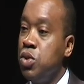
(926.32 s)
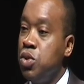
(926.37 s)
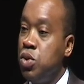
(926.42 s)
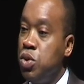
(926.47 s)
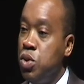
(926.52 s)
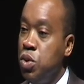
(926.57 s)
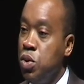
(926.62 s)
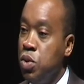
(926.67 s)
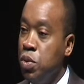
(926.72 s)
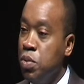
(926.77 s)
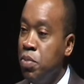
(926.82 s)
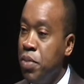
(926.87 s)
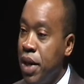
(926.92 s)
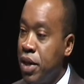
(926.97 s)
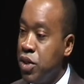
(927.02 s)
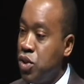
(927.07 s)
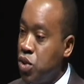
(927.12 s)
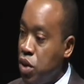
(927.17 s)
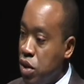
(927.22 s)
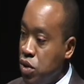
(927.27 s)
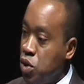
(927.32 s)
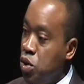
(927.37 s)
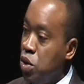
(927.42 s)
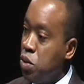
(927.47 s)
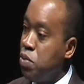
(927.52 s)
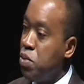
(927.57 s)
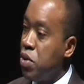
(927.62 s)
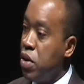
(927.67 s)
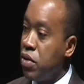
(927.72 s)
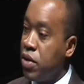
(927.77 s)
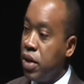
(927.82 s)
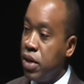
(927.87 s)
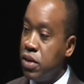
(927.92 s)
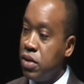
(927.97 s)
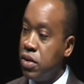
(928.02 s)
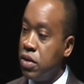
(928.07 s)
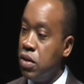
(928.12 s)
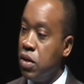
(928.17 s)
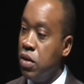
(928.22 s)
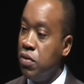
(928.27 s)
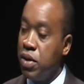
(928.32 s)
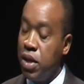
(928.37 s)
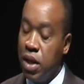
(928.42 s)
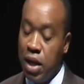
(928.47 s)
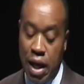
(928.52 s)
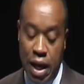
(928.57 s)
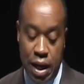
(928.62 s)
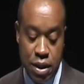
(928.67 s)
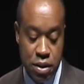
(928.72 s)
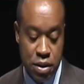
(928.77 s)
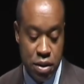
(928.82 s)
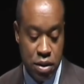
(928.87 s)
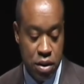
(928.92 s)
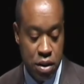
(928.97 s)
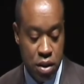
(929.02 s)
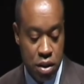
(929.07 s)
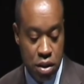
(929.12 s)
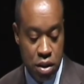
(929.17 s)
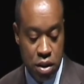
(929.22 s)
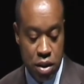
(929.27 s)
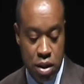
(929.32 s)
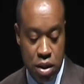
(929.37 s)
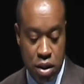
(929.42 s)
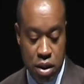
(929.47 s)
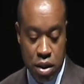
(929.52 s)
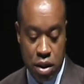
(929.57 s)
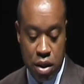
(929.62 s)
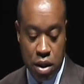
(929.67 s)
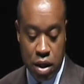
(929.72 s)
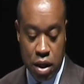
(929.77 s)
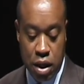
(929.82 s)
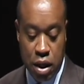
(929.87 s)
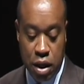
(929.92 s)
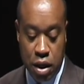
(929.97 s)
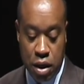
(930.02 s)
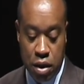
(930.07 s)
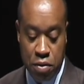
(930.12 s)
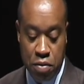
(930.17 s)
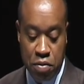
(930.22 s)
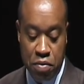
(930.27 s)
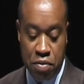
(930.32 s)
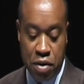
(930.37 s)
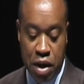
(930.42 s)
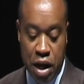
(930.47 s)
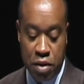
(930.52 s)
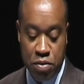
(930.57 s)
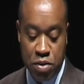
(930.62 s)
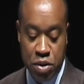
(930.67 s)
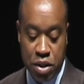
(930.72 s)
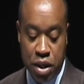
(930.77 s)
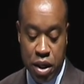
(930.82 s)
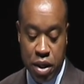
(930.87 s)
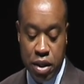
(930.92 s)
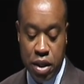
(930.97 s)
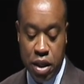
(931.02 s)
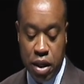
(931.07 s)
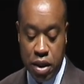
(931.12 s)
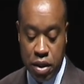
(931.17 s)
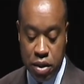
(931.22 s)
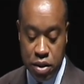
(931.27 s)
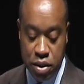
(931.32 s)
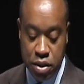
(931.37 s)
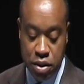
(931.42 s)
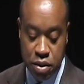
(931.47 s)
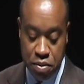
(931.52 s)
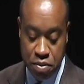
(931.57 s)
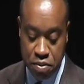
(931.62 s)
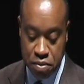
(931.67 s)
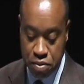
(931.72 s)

to make such good progress over the last 5 to 10 years,